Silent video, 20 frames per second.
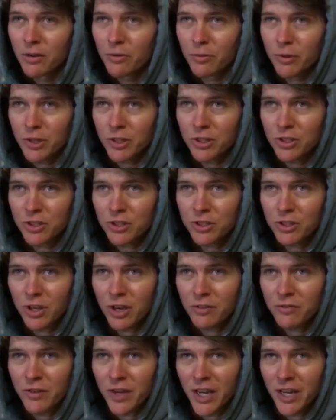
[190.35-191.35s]
which
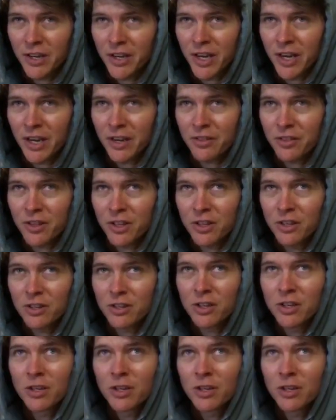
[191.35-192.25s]
I found out that